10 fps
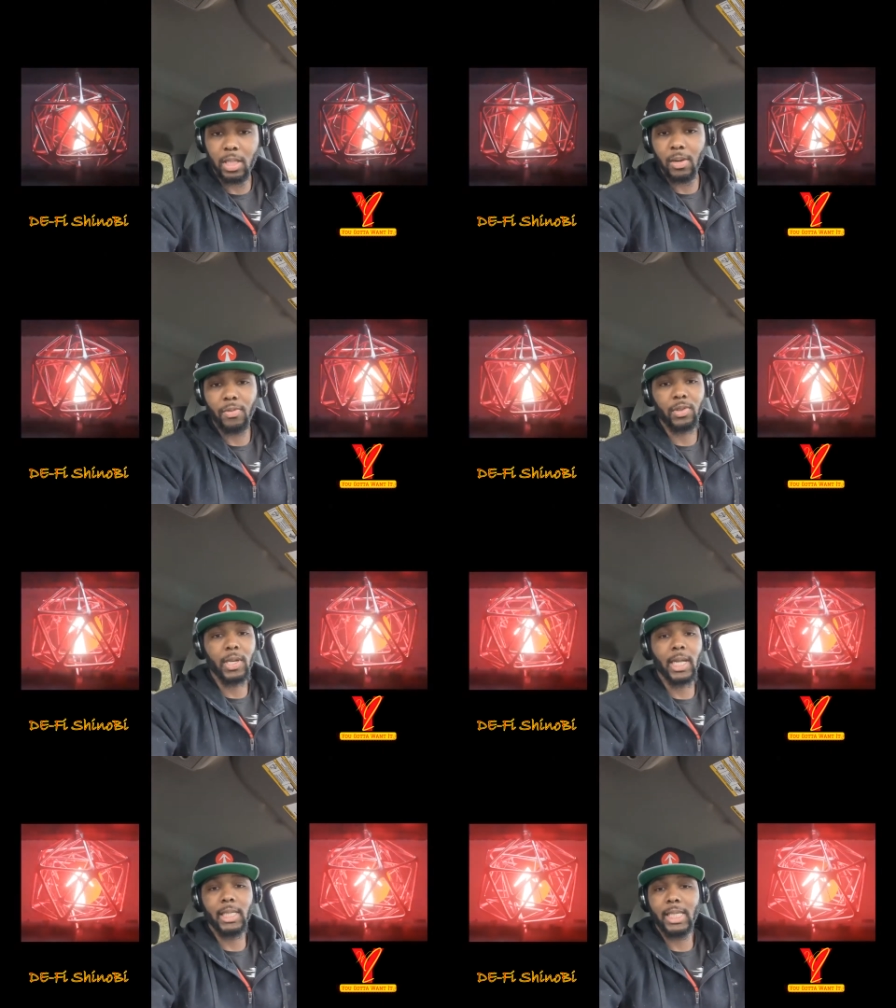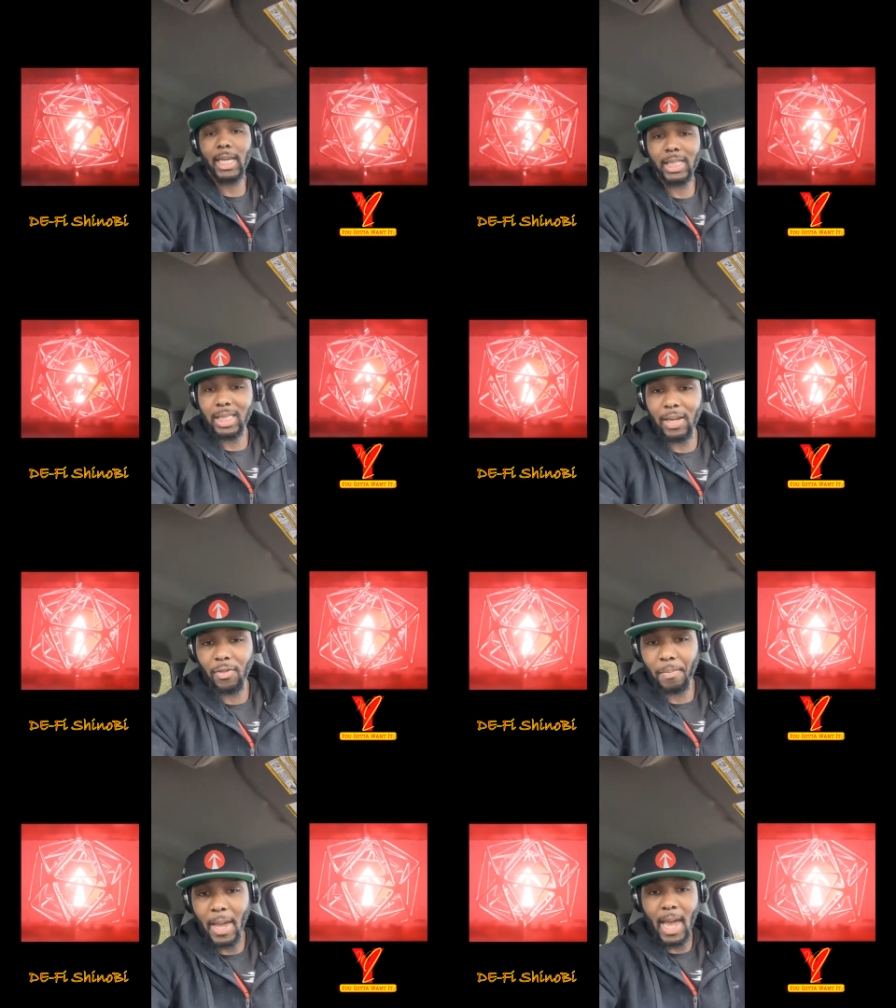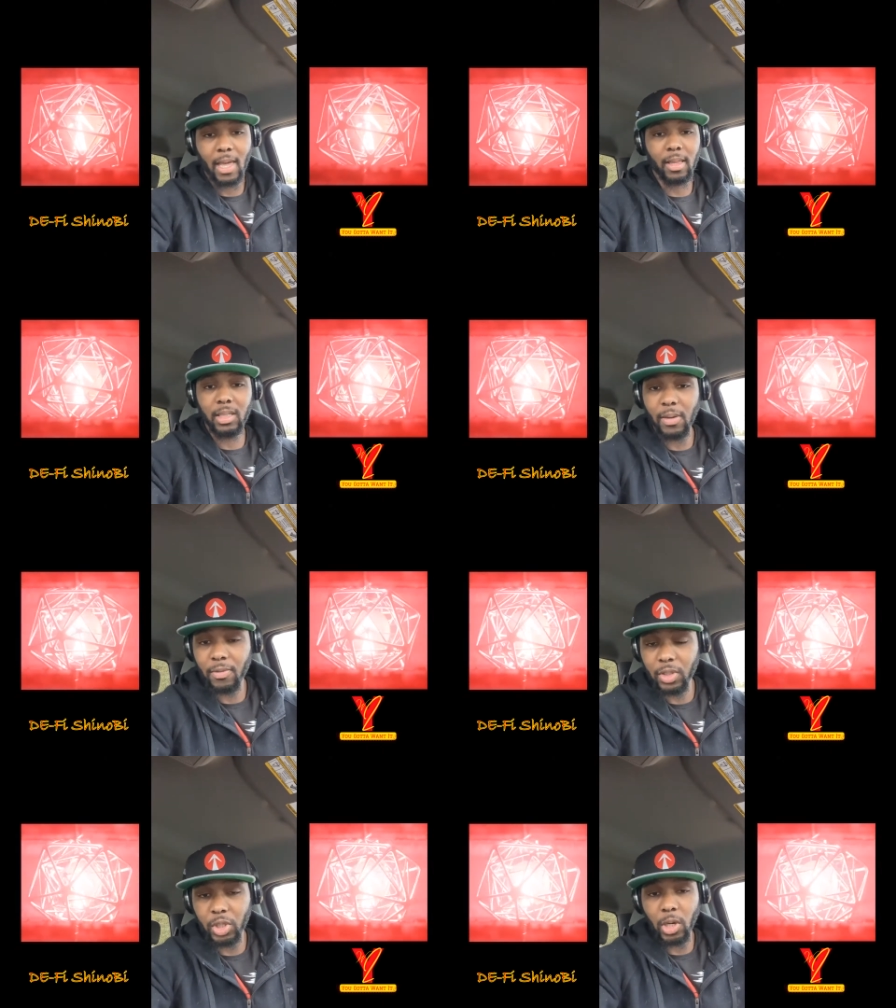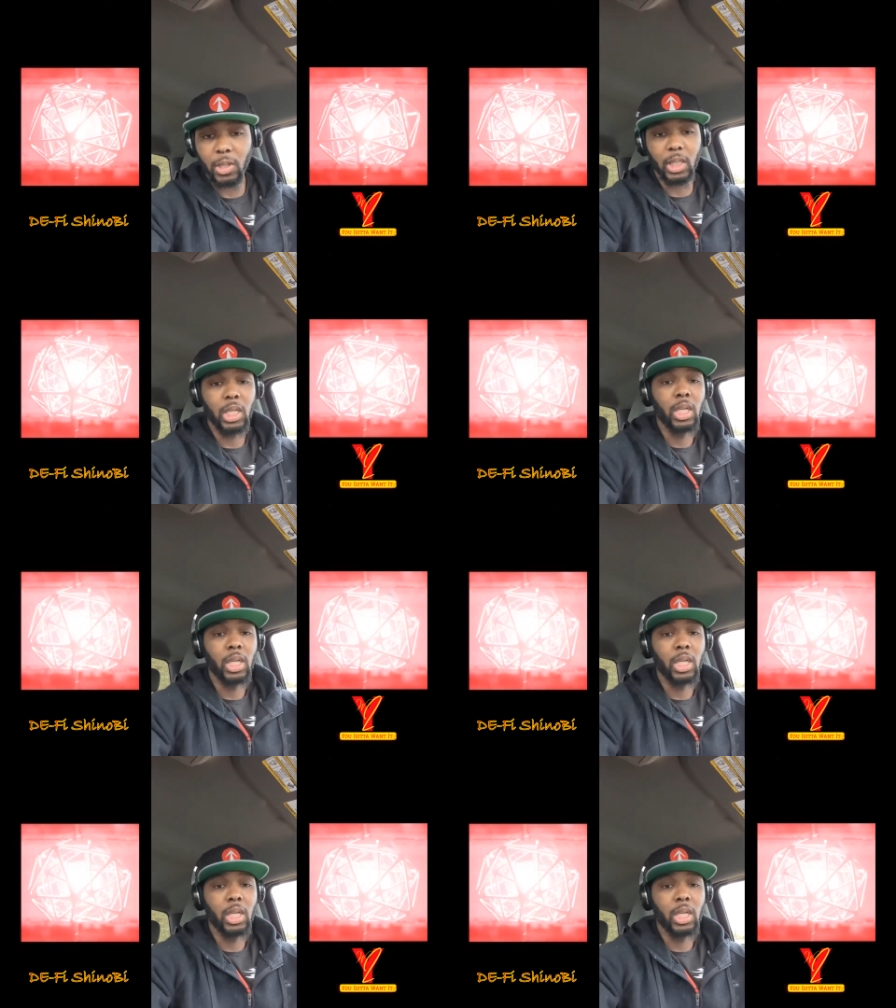different. You got to take a different path, a different journey.